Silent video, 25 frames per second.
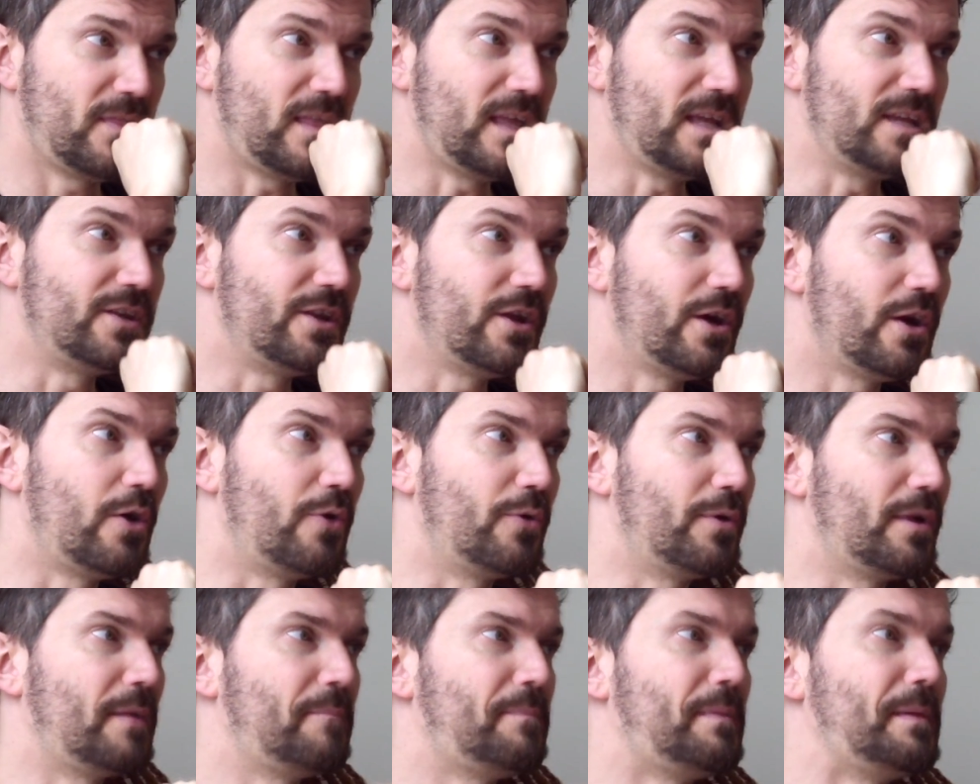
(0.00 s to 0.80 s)
they
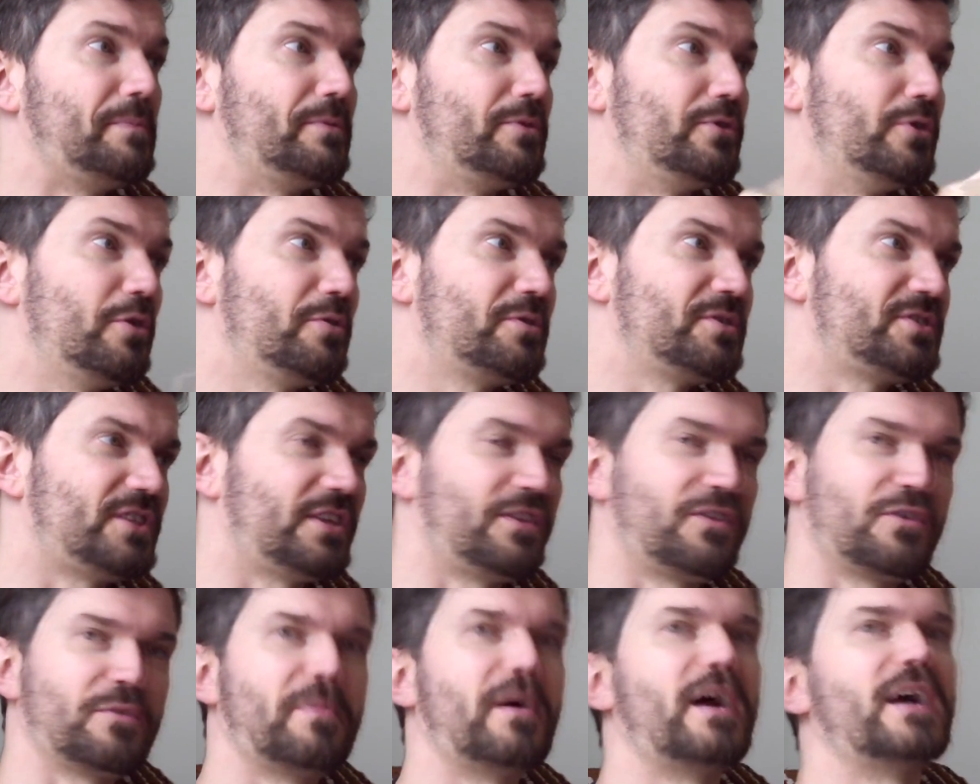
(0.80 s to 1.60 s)
don't, and people
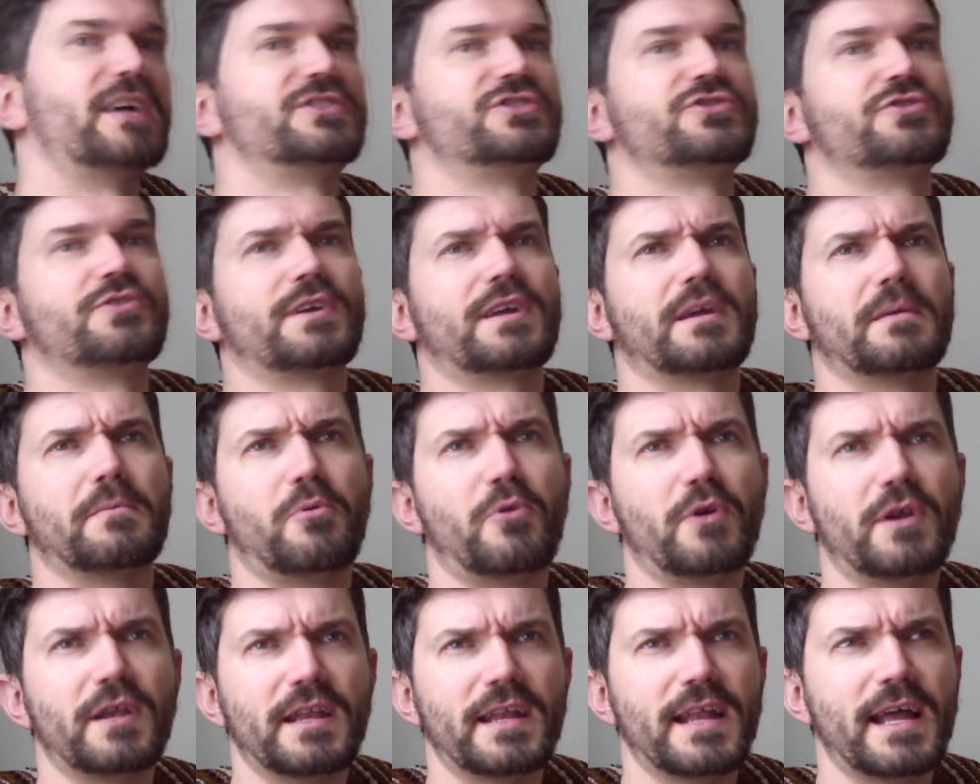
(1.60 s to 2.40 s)
notice that they're posturing
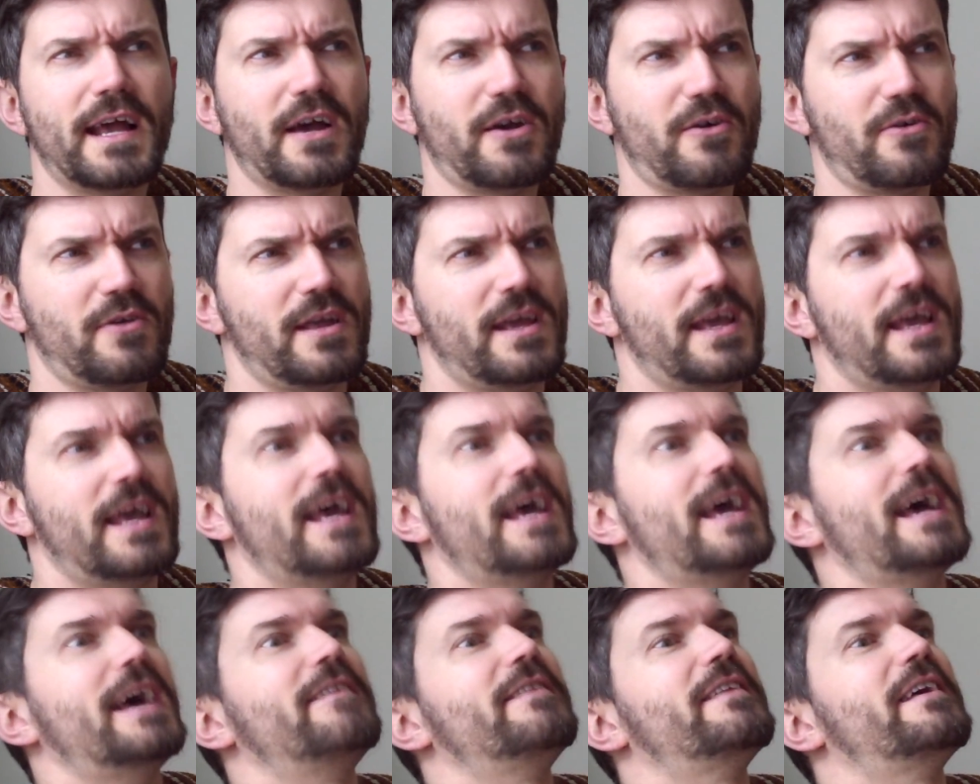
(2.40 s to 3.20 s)
and point it out,
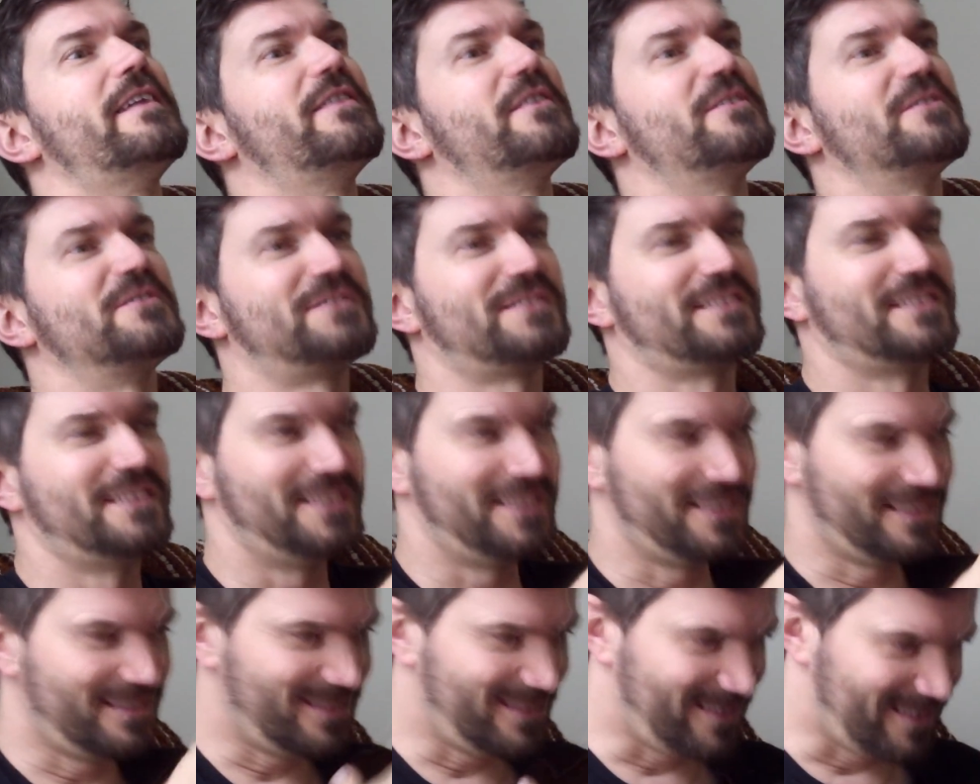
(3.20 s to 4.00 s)
and then
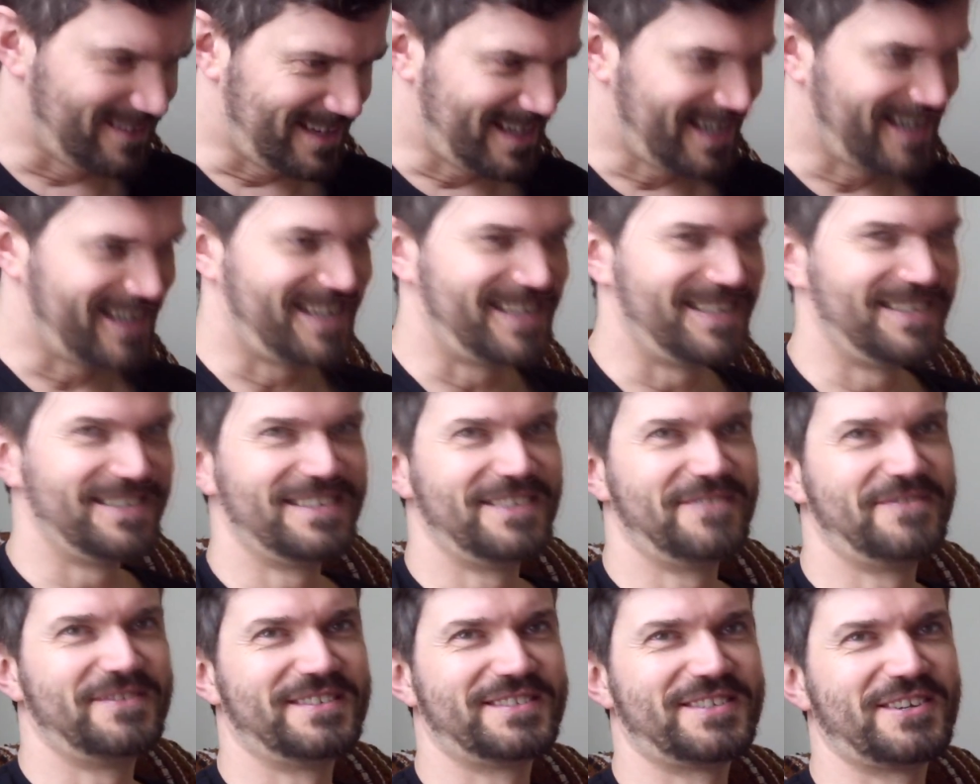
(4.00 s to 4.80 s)
there's, oh God,
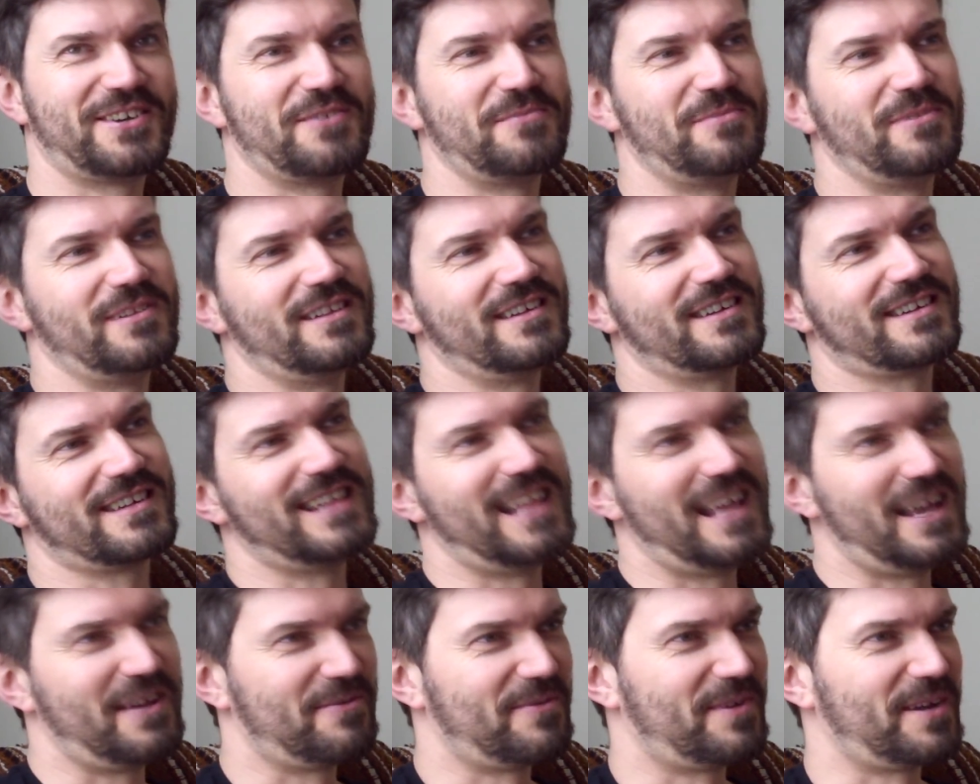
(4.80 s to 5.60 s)
I feel terrible,
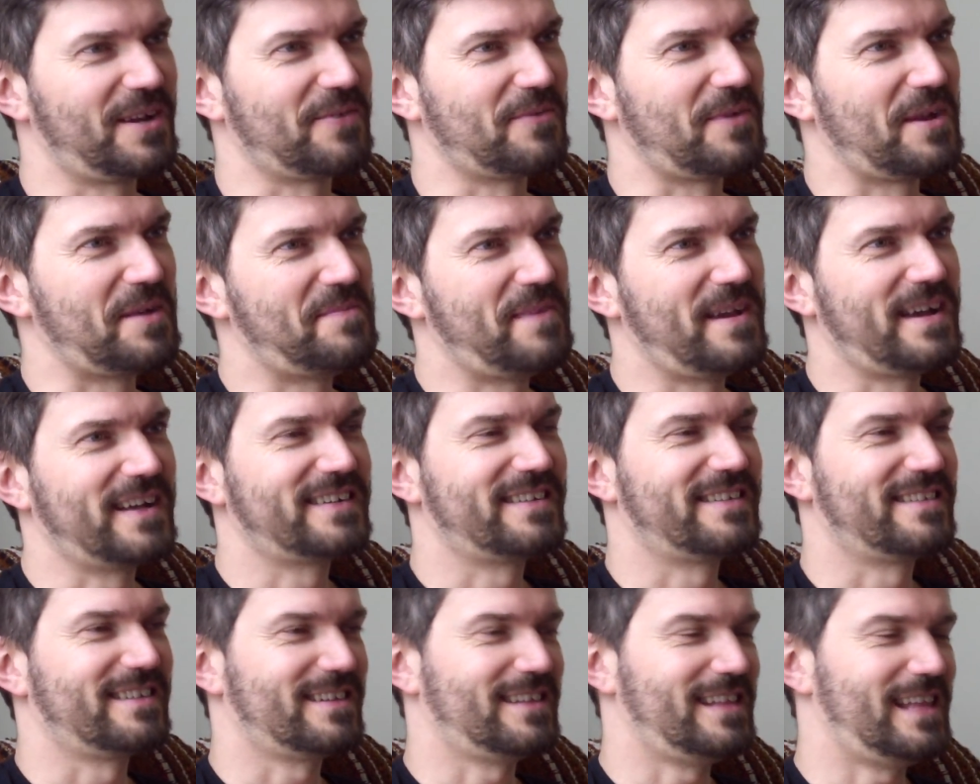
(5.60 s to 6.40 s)
I'm running right
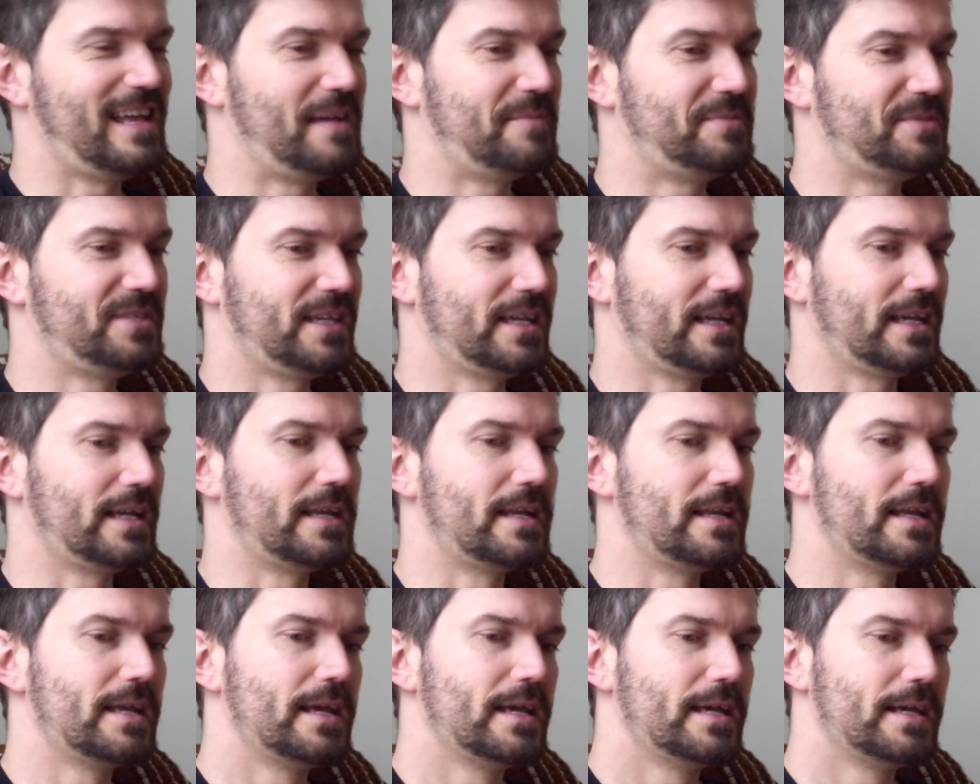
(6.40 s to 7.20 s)
back to the
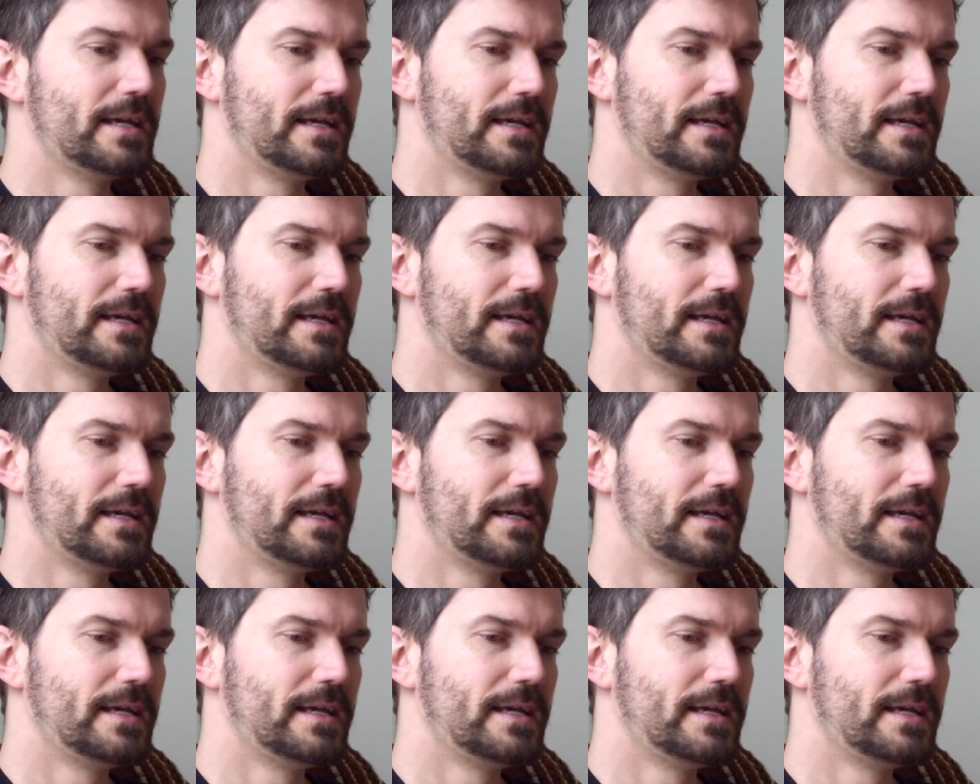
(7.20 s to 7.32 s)
collapsing,